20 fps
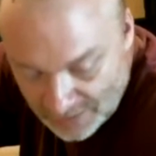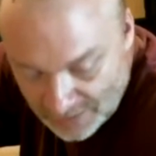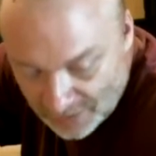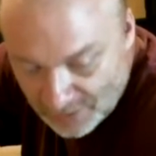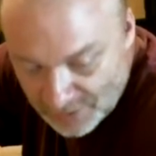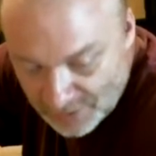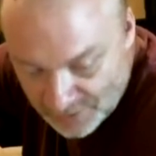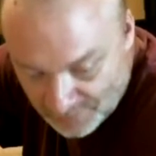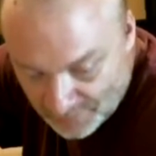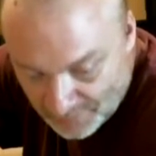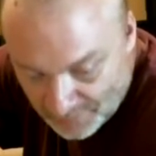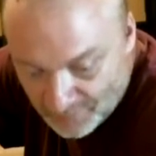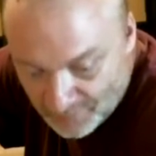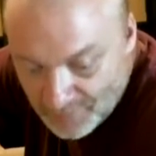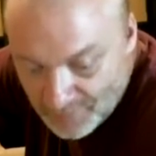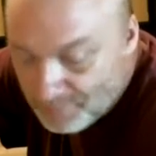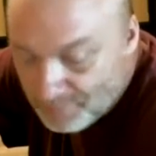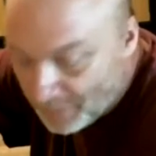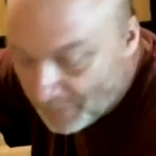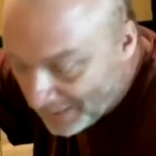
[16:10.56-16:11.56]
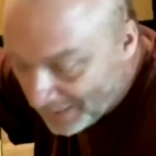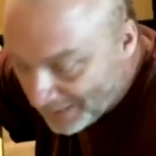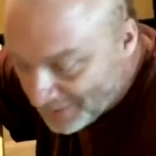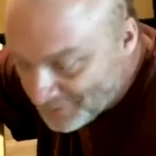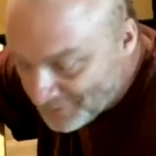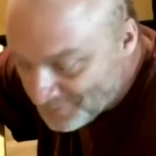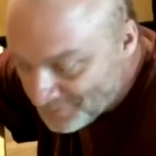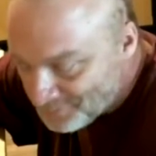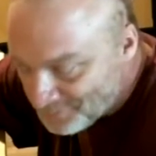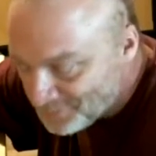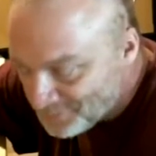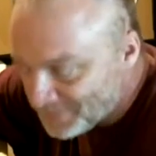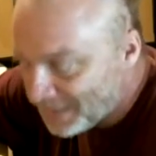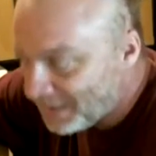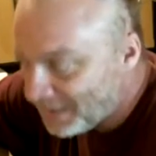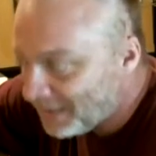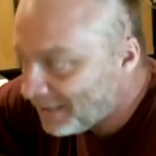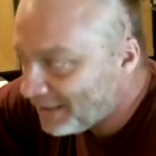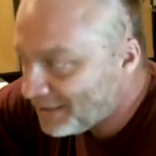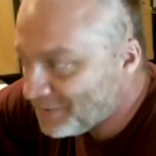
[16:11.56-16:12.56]
cares about it. But
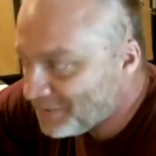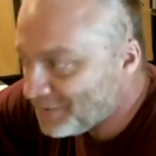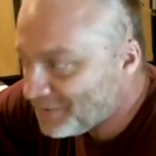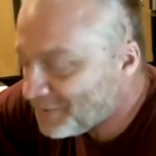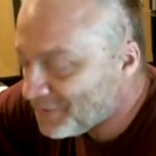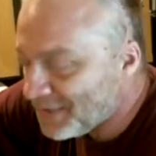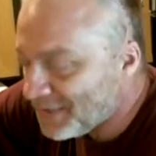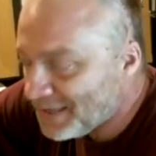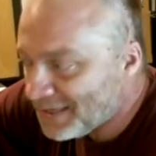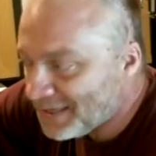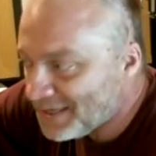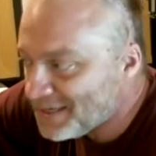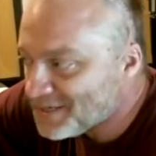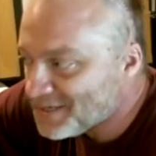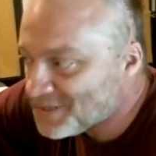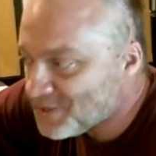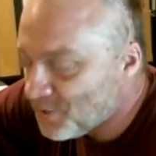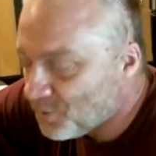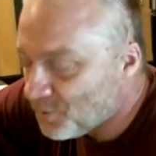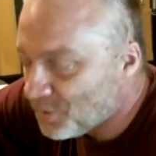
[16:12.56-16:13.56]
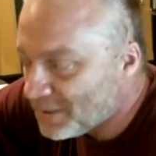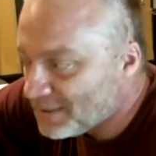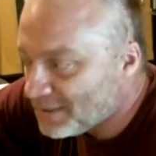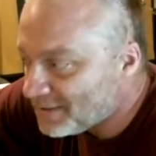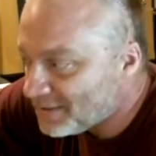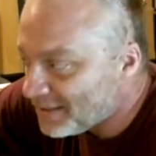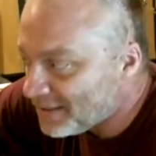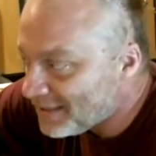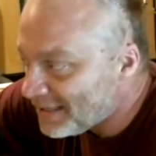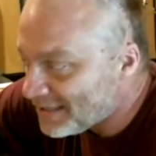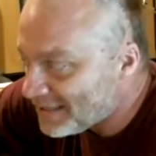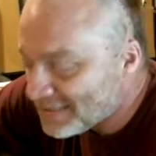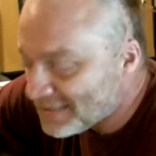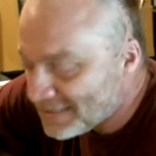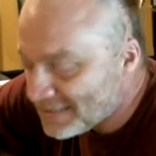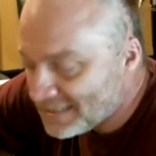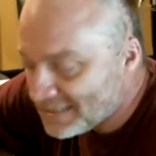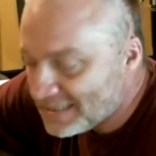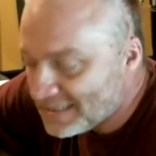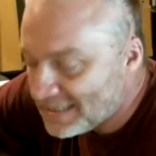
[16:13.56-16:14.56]
the thing is, when it
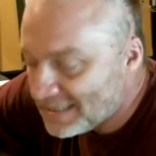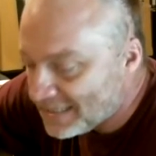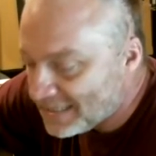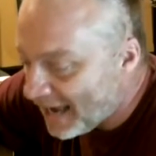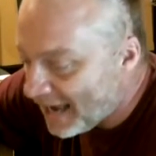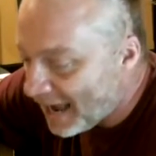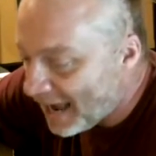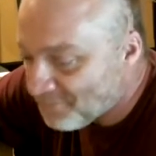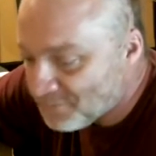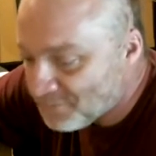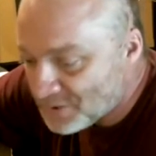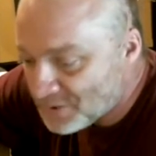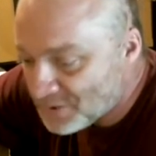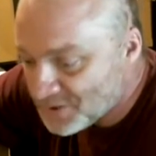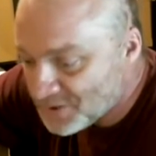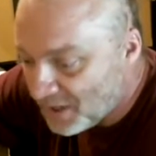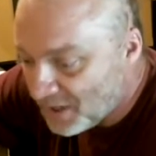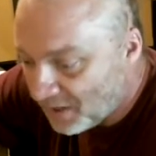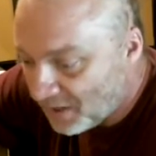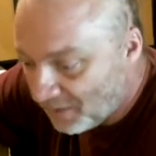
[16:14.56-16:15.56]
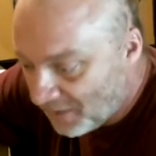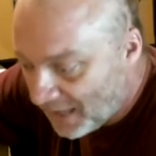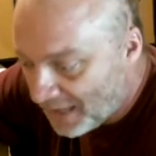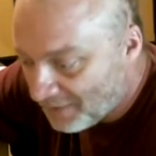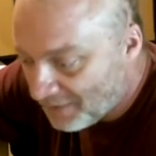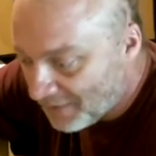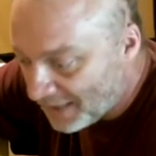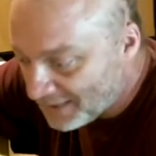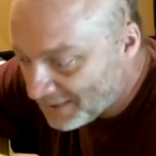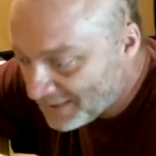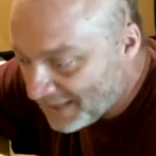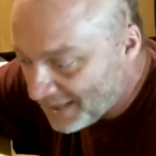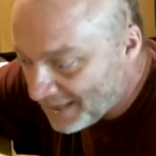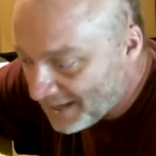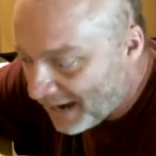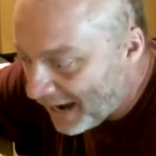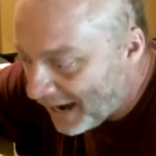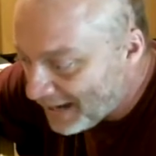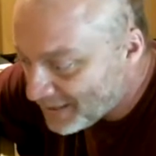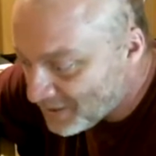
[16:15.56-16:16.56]
happens a lot like that,
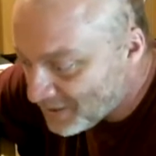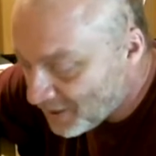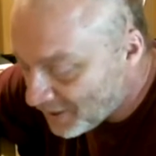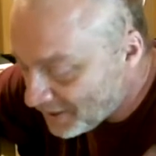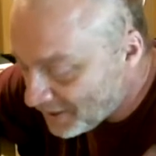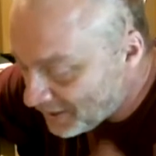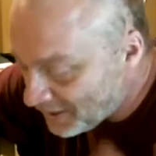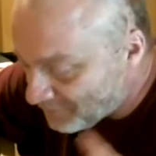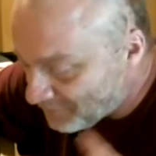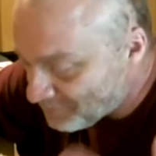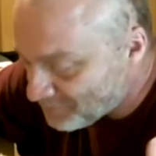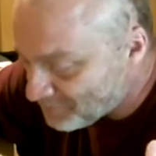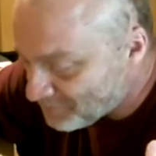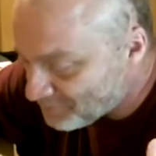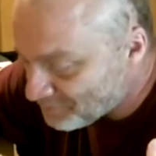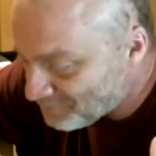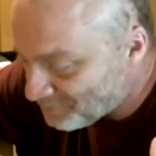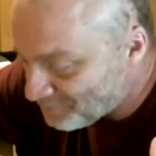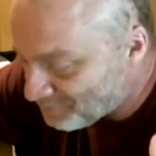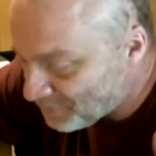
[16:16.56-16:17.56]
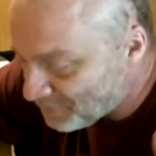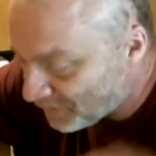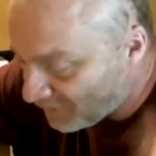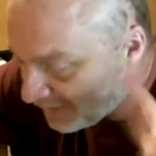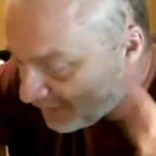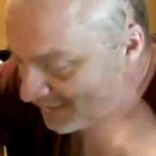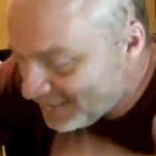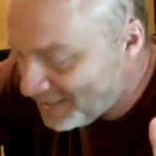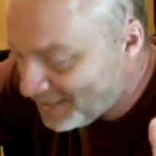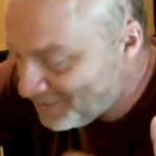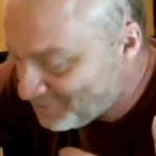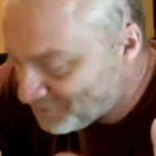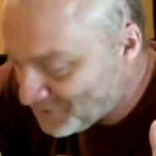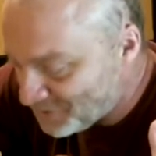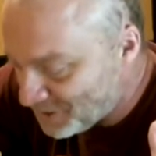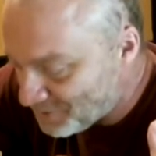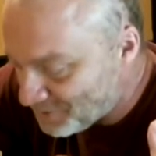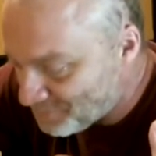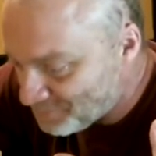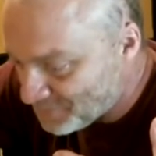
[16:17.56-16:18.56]
I kind of believe
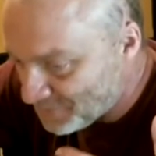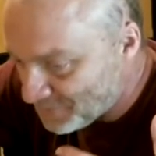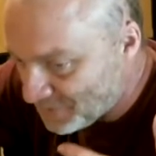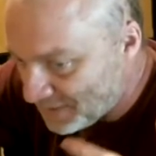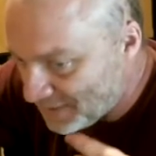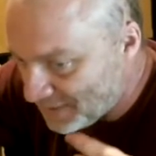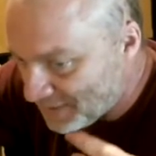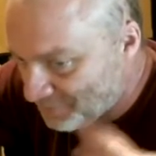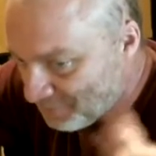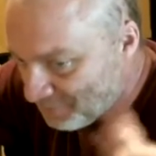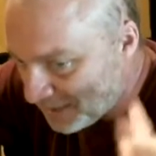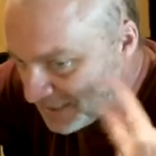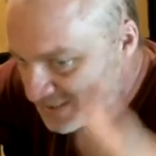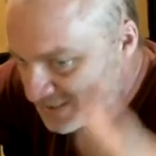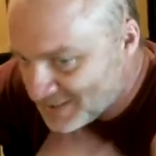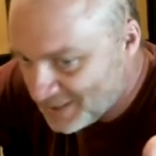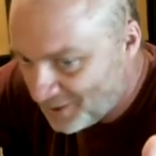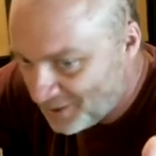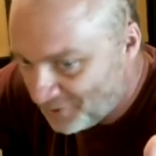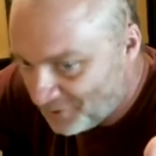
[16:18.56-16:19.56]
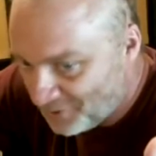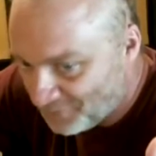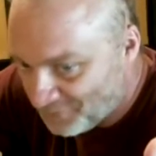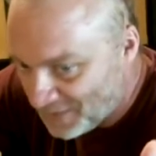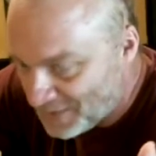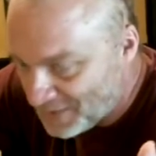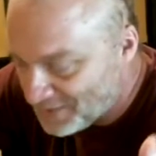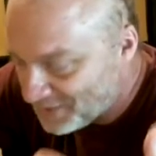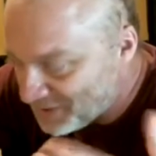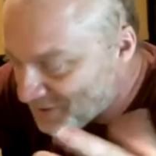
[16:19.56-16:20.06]
in myself and